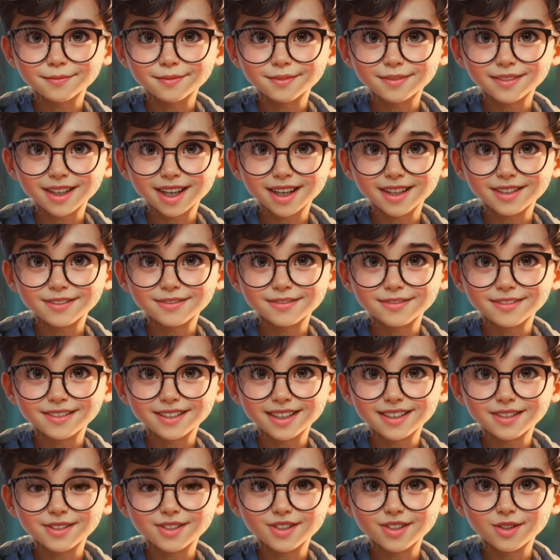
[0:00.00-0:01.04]
Next,
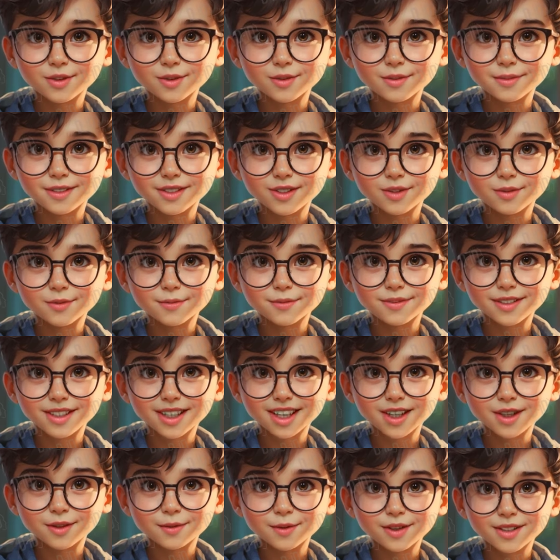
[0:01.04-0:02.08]
ensure that your
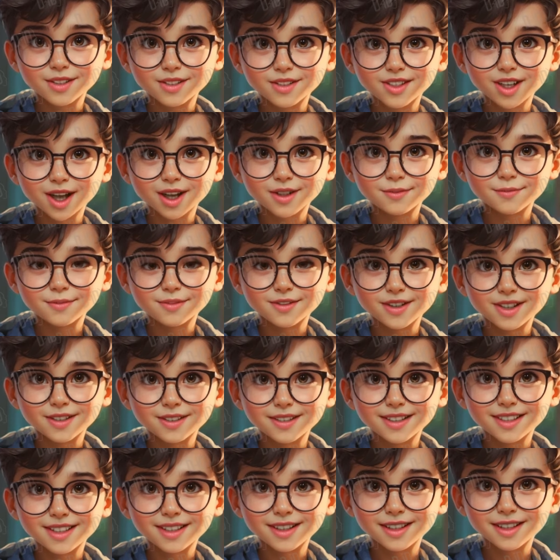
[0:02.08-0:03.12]
video is shot
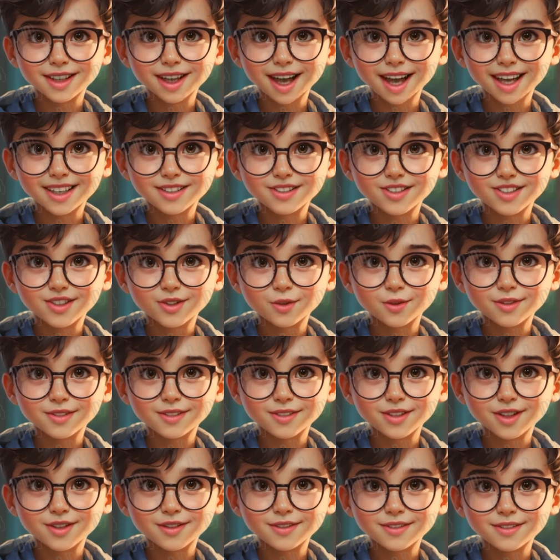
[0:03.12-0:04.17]
vertically, as
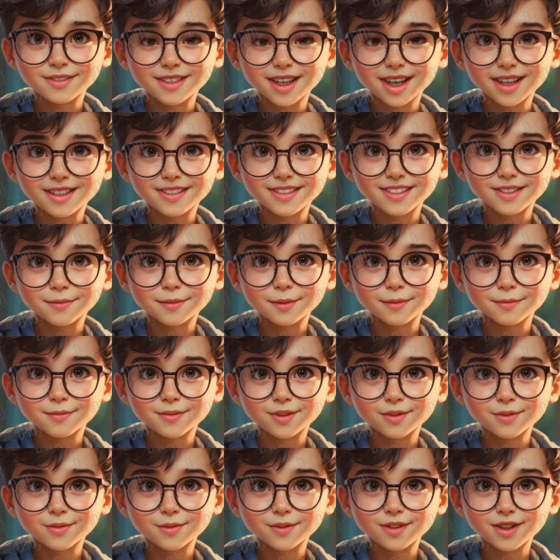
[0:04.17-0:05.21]
shorts are designed to be
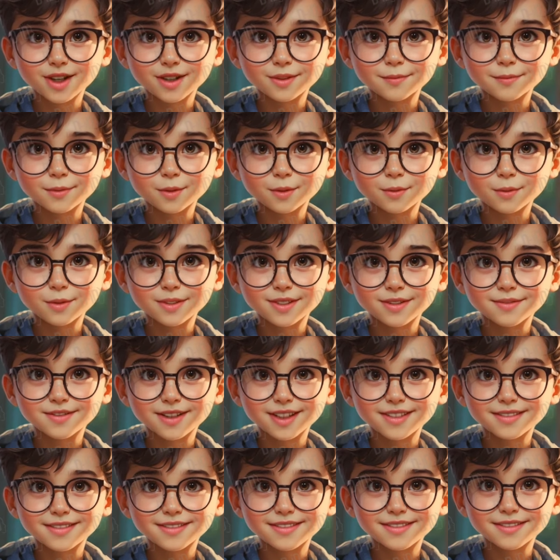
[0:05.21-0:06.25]
viewed on mobile
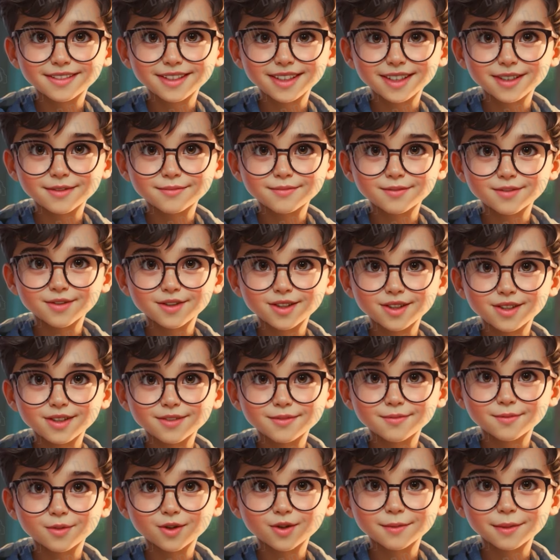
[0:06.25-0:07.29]
devices in a vertical
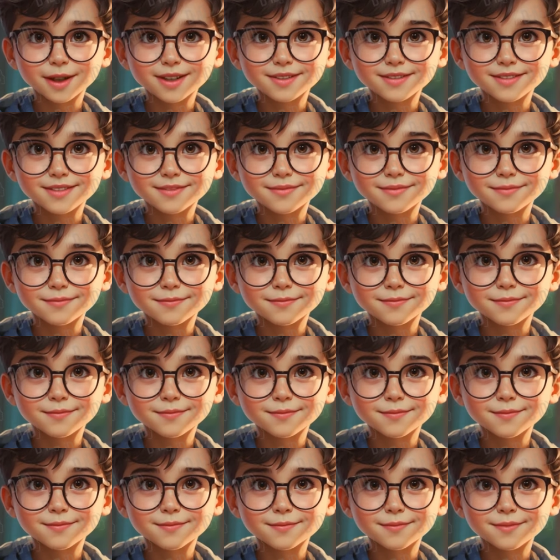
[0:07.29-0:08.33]
format.
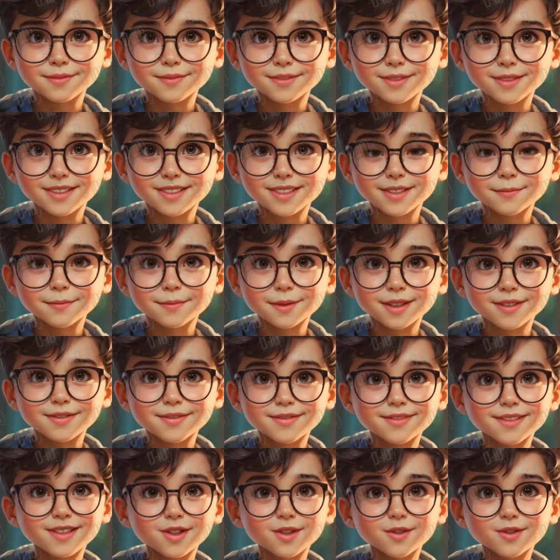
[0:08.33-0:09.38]
This
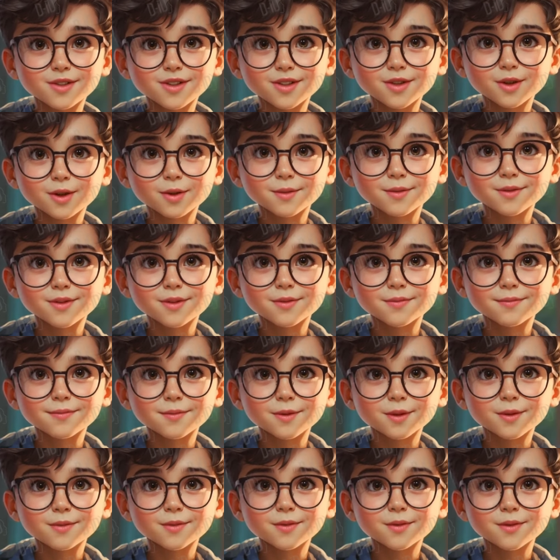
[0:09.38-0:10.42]
means that you should hold your
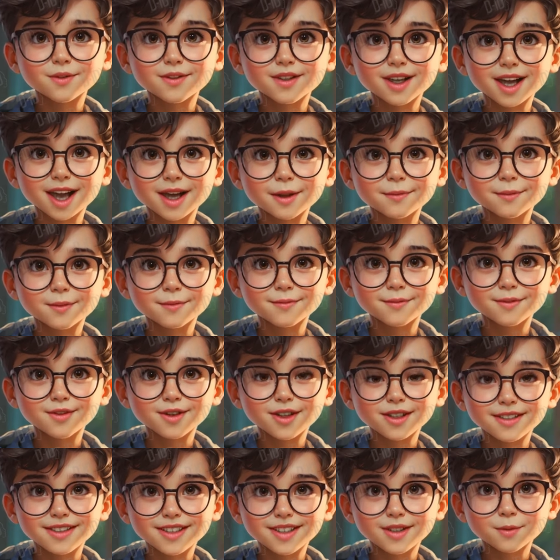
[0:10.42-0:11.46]
phone or camera
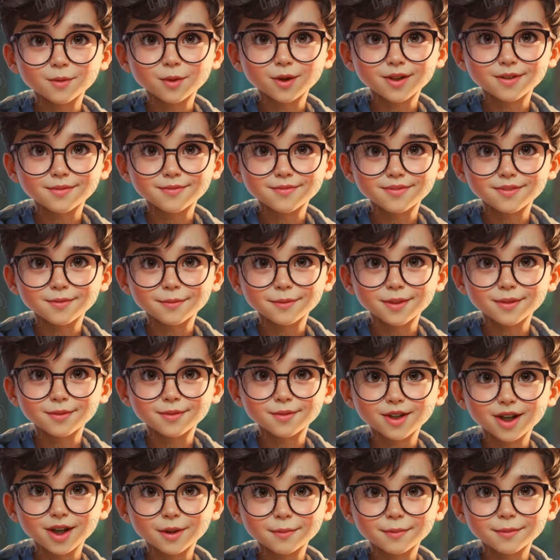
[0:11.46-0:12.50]
vertically while filming
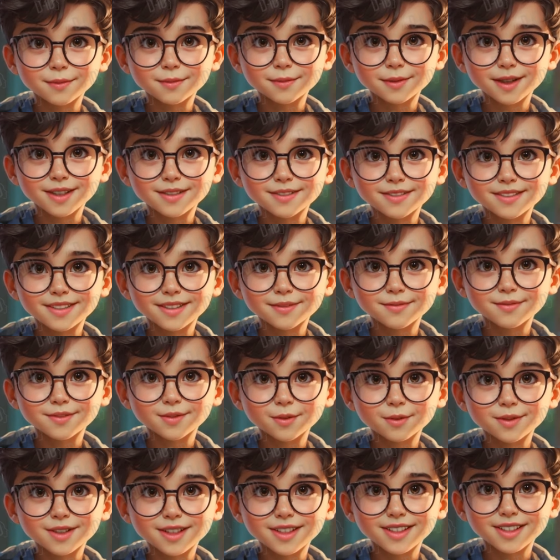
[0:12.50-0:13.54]
to optimize the
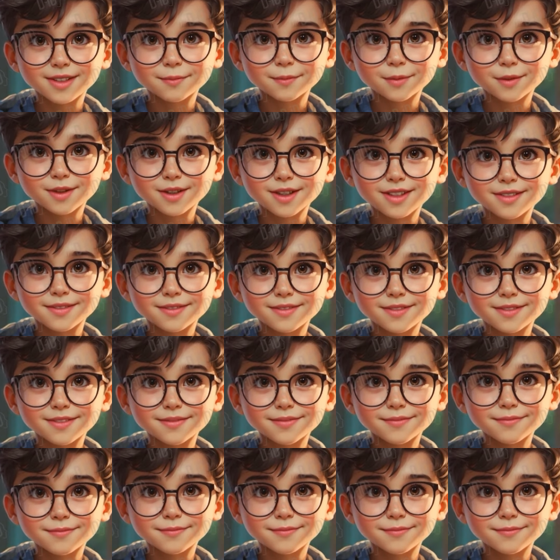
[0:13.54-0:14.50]
viewing experience.